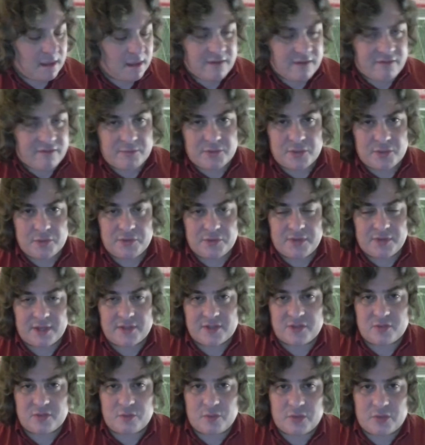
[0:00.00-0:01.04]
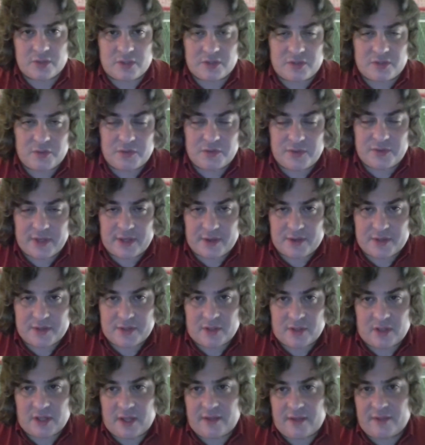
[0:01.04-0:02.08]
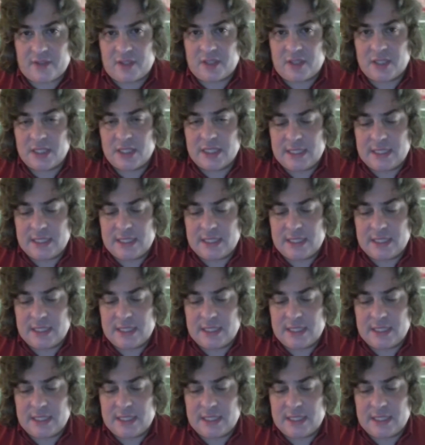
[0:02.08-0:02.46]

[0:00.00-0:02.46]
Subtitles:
From 2001 to 2011,